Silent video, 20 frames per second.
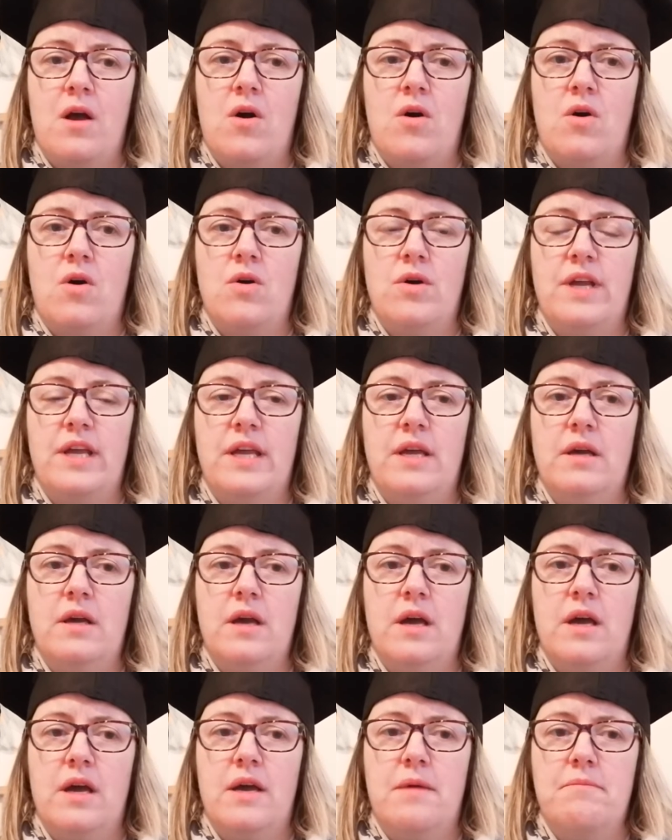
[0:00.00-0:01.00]
I
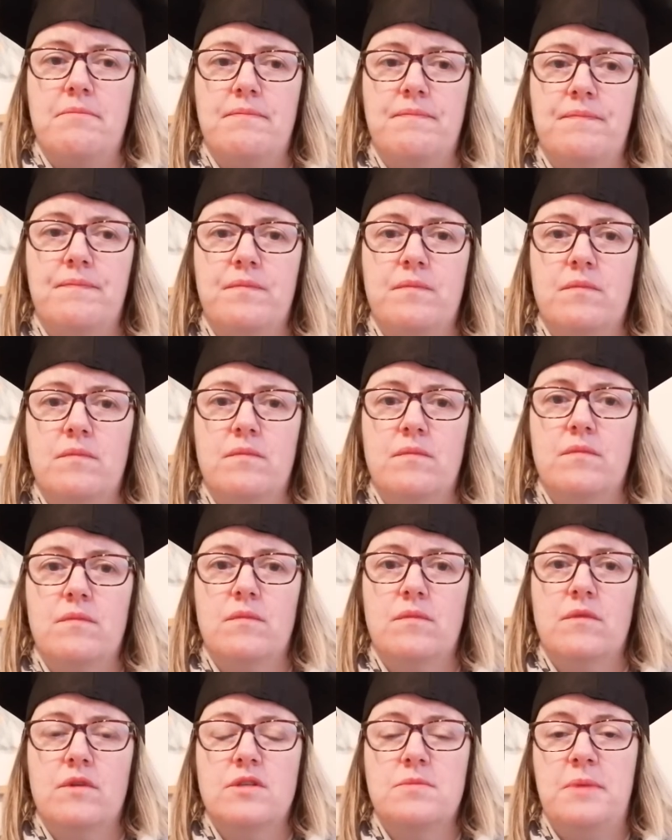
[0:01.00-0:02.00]
um,
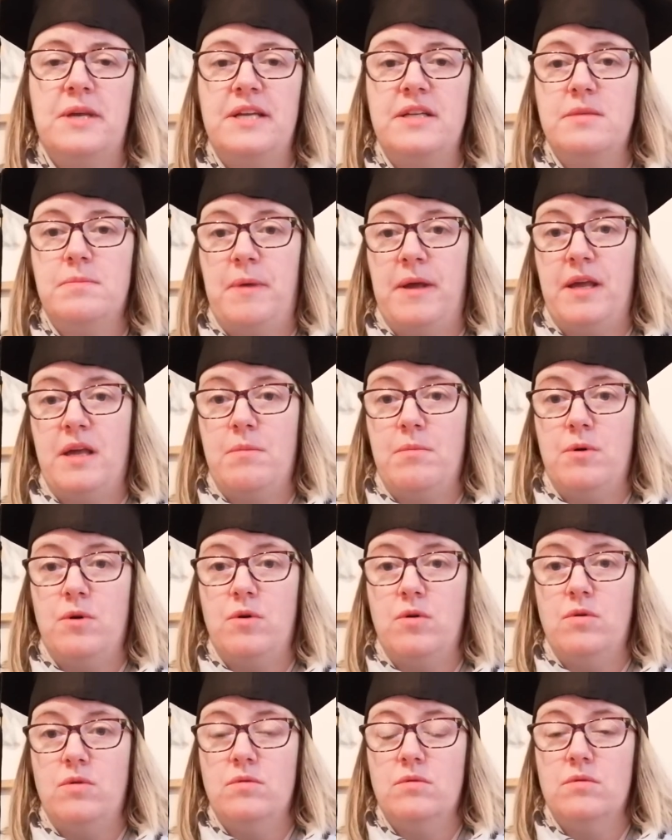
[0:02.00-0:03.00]
speak to
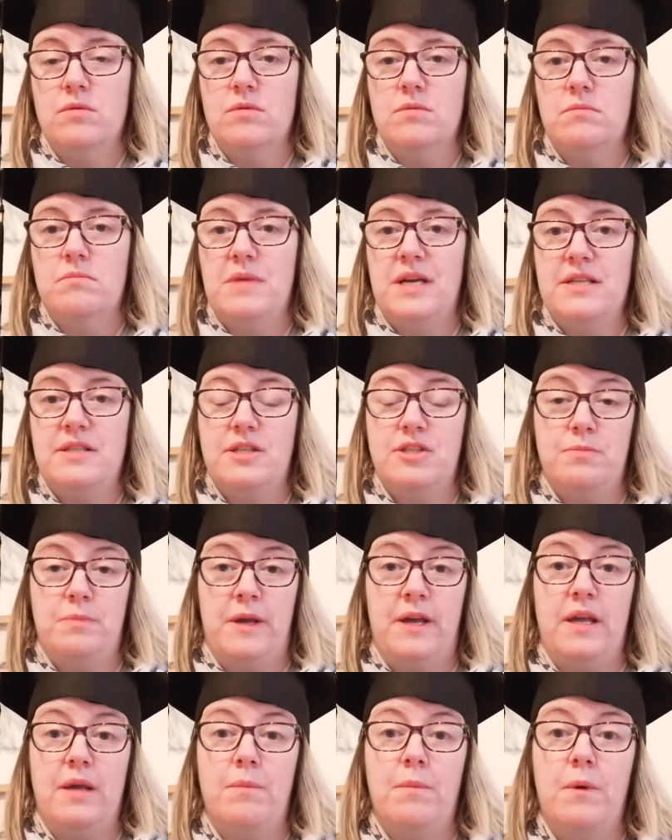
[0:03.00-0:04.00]
people, message
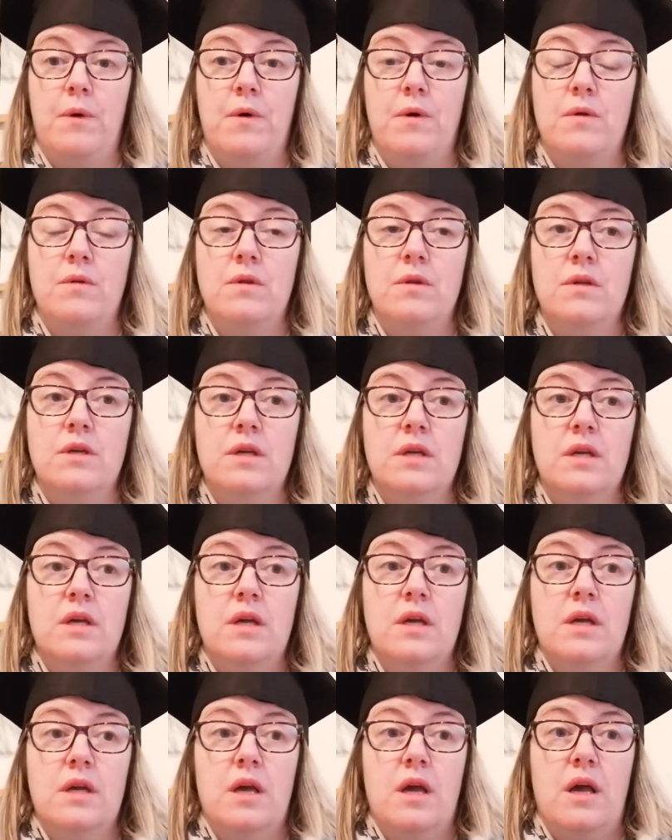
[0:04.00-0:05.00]
people,
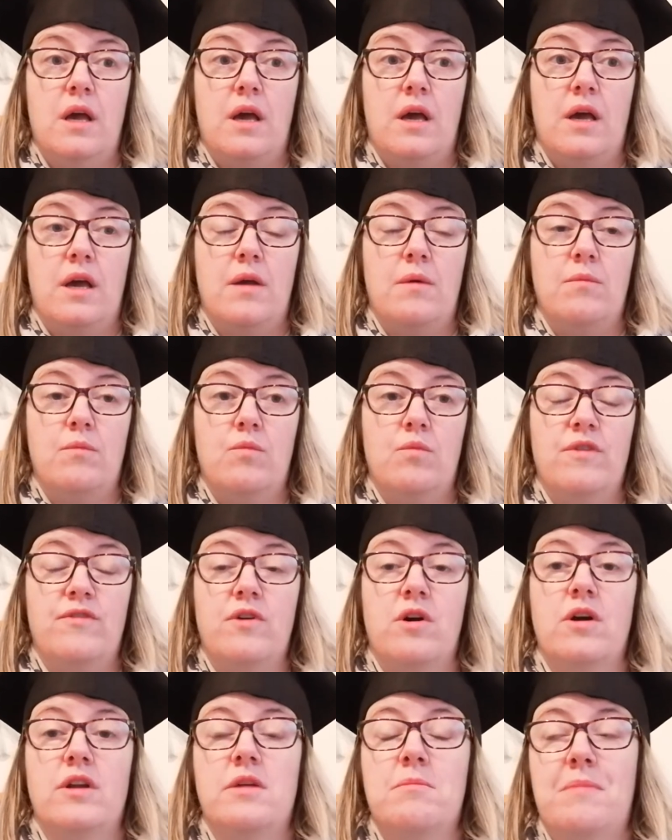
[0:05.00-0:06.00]
um, we've
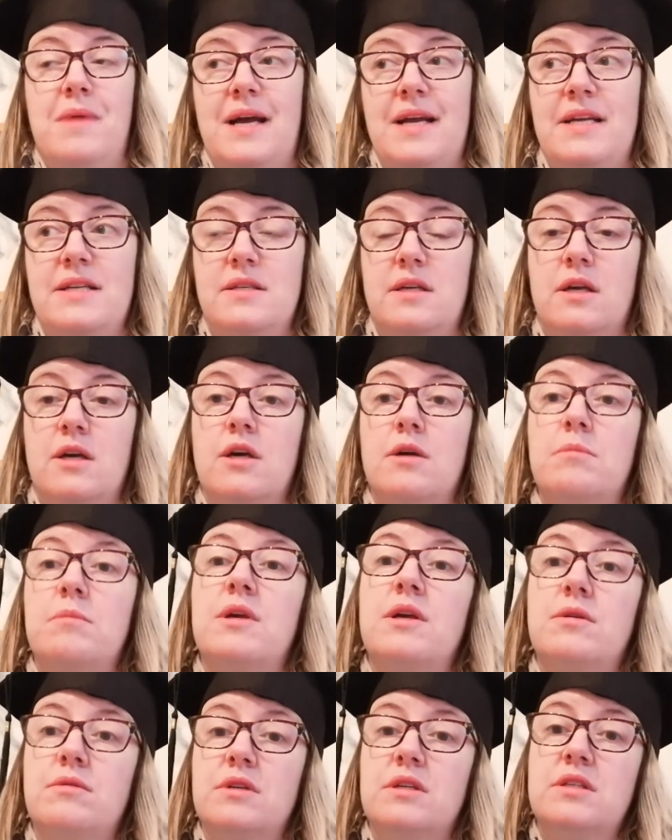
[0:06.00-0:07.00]
got an amazing
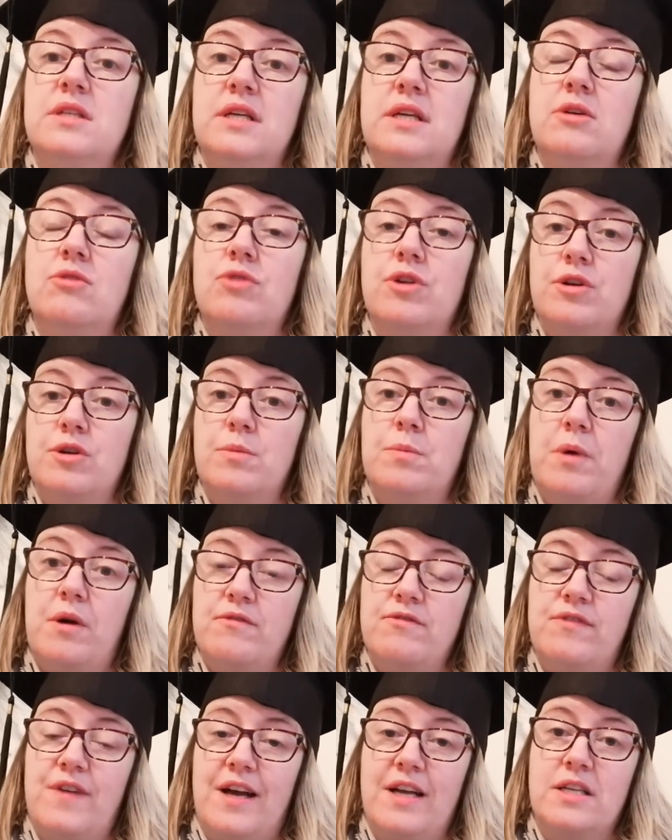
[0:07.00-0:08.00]
community group
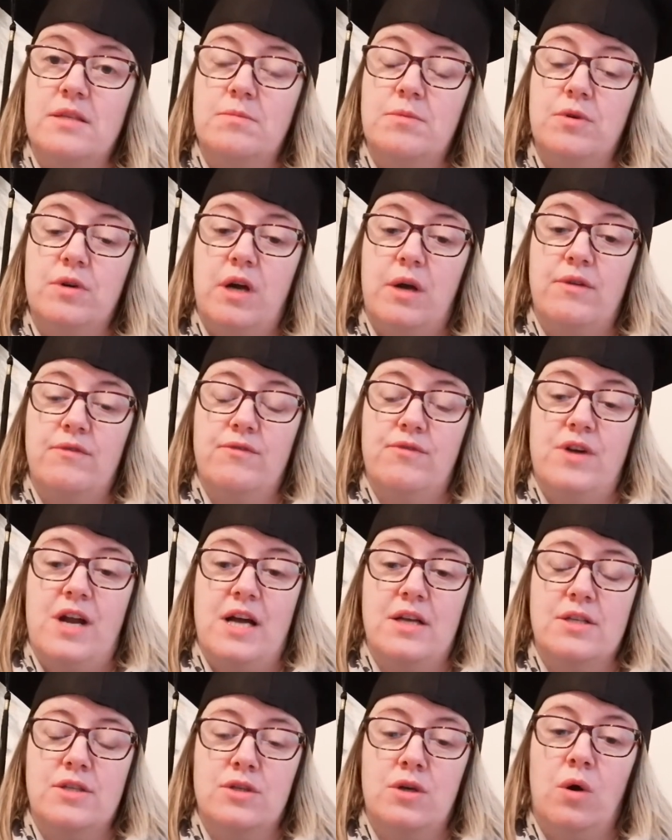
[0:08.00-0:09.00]
on Facebook going for
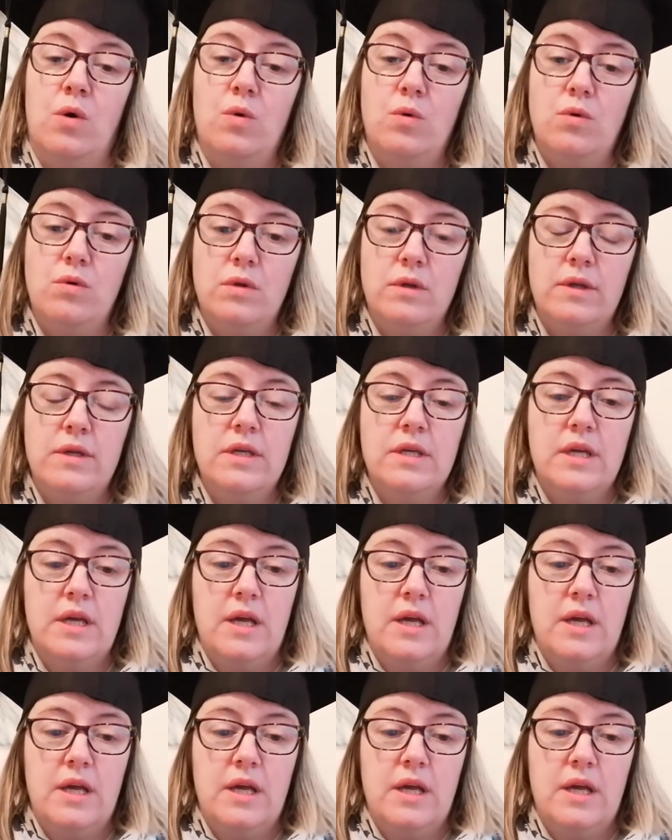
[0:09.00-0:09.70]
our school,